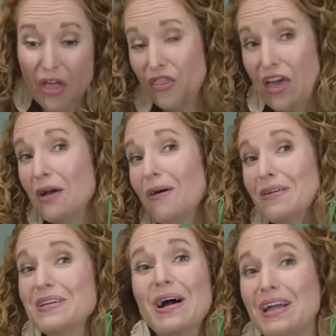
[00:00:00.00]
They
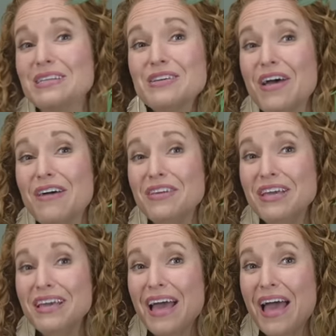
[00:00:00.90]
aren't kind of
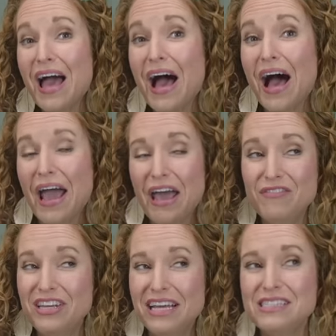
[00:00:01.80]
heavy. I
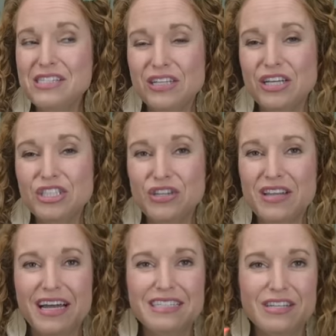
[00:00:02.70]
have an installation
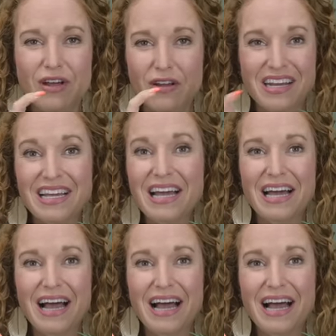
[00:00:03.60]
that I did on an